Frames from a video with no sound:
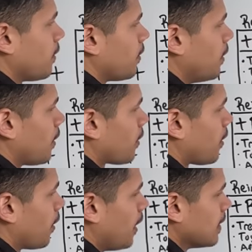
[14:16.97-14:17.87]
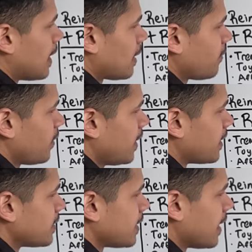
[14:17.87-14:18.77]
There are a lot of
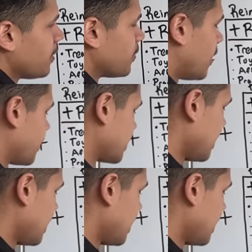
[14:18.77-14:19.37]
things in your dog's